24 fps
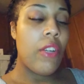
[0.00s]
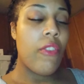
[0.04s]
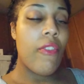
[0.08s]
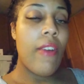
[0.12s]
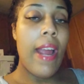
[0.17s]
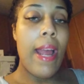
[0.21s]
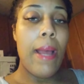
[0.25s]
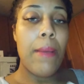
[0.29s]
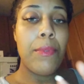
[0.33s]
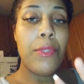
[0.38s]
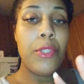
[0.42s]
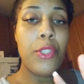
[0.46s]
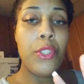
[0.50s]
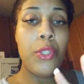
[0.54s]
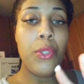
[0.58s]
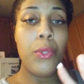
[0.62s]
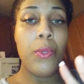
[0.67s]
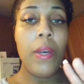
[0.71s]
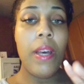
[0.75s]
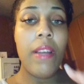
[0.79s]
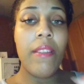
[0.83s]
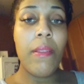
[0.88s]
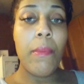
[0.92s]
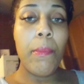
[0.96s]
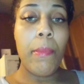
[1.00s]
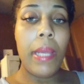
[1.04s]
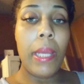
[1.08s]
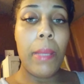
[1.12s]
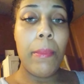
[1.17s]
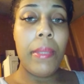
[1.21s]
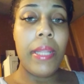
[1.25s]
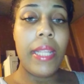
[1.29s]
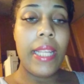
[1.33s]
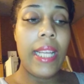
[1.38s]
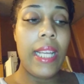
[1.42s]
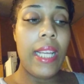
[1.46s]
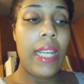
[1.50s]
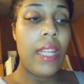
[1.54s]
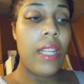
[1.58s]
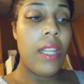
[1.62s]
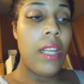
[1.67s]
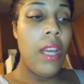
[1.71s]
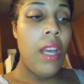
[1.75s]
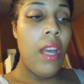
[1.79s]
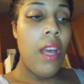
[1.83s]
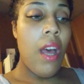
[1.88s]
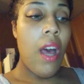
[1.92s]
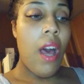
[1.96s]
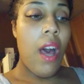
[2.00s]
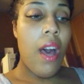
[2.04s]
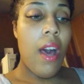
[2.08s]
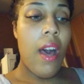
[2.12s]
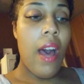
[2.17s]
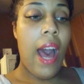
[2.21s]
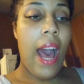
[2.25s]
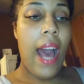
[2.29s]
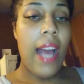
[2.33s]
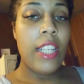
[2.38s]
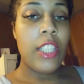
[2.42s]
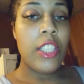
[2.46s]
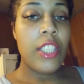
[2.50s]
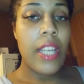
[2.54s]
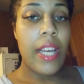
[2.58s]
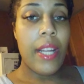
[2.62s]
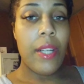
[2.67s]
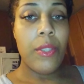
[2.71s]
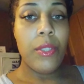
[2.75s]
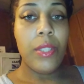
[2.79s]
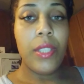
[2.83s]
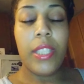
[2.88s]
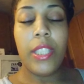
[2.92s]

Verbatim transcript: to grab two of the Maybelline eyeshadows.